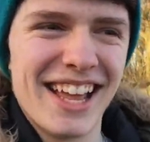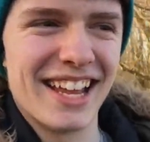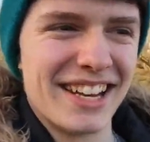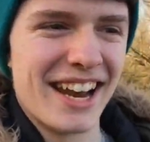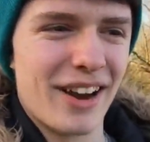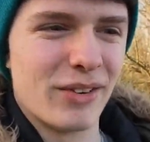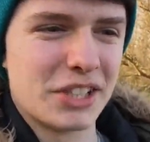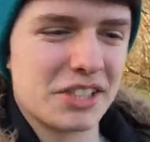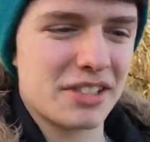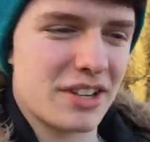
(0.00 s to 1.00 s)
and now we're
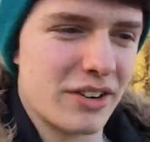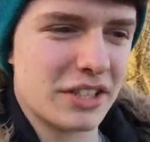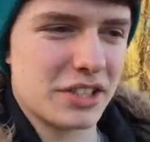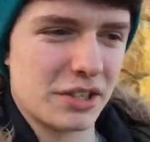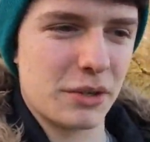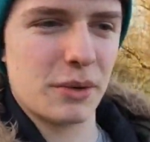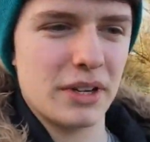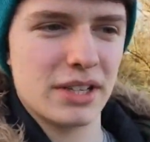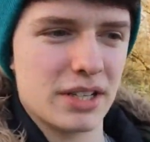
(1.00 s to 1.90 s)
just going to